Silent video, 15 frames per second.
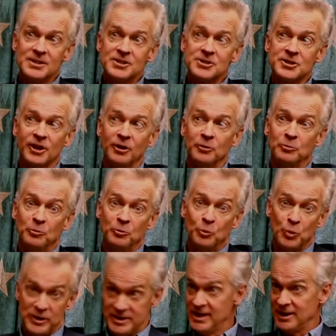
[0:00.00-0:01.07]
So
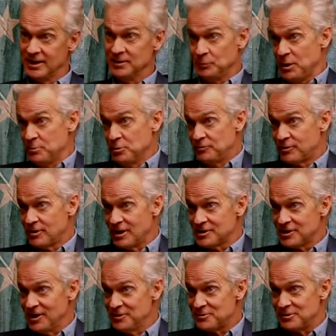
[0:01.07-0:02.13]
we did it. We moved across
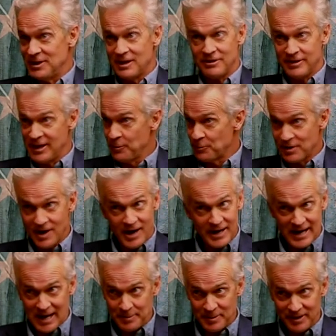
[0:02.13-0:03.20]
country, and they were not
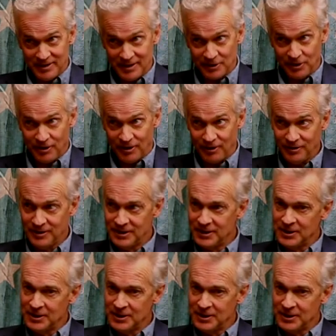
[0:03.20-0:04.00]
happy at all.